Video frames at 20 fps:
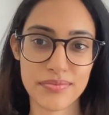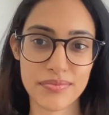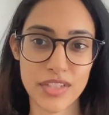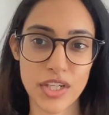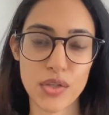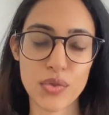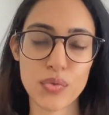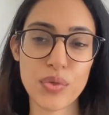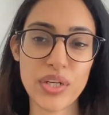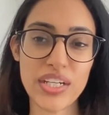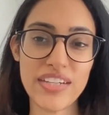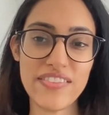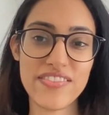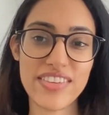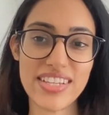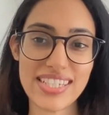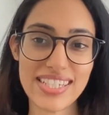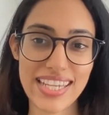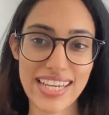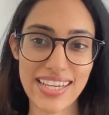
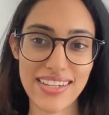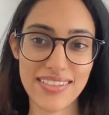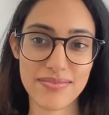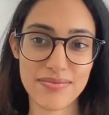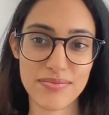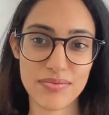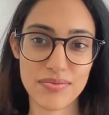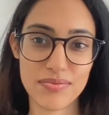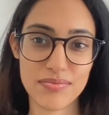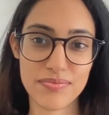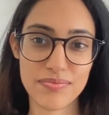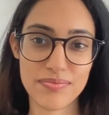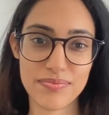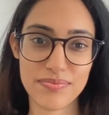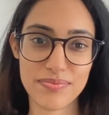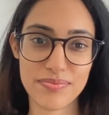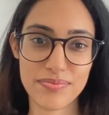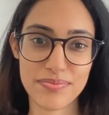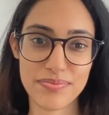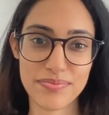revisit
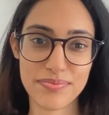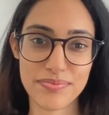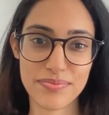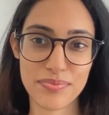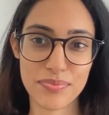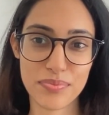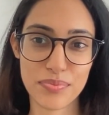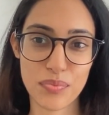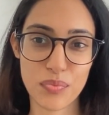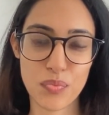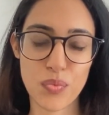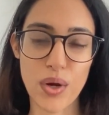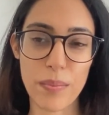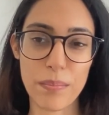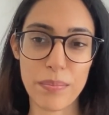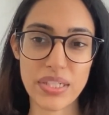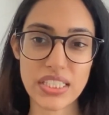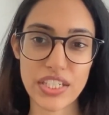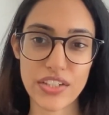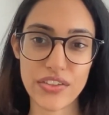what
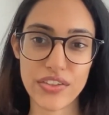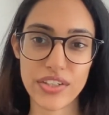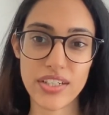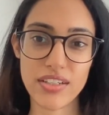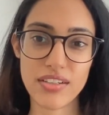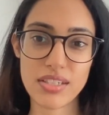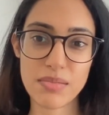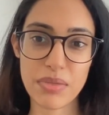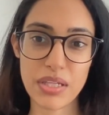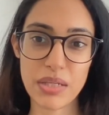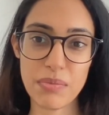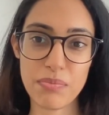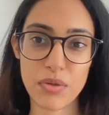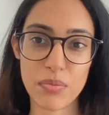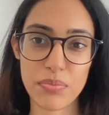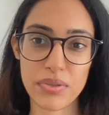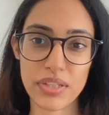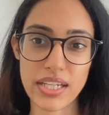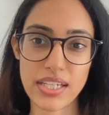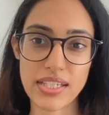materials, people,
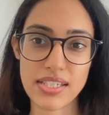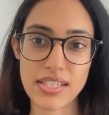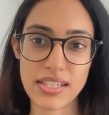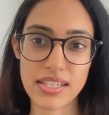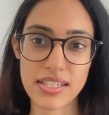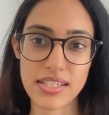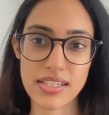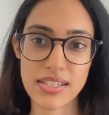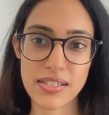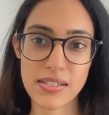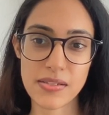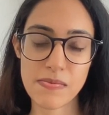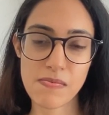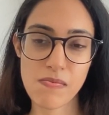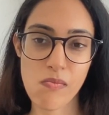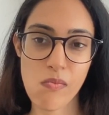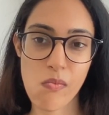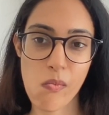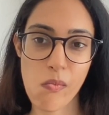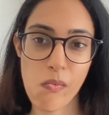places,
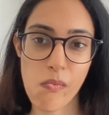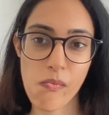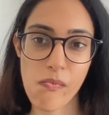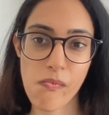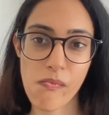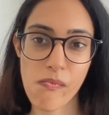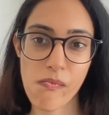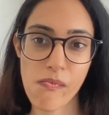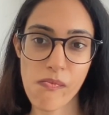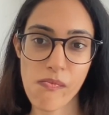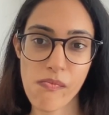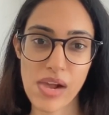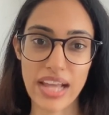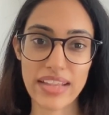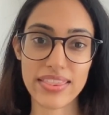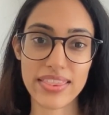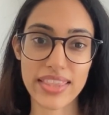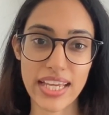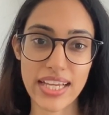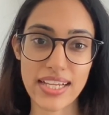
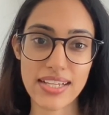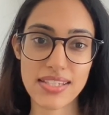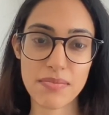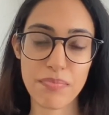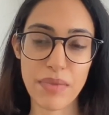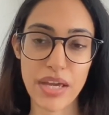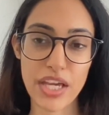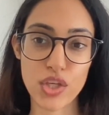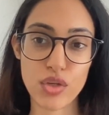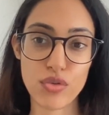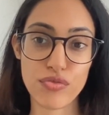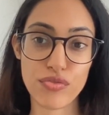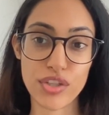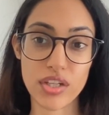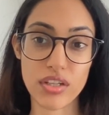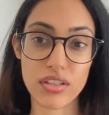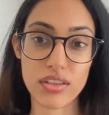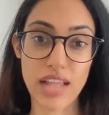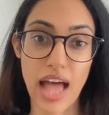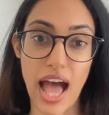and things make you
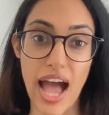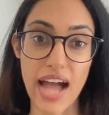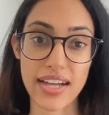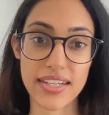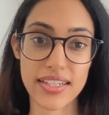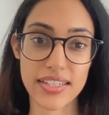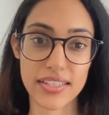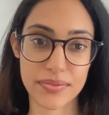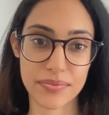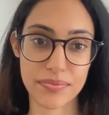feel lack.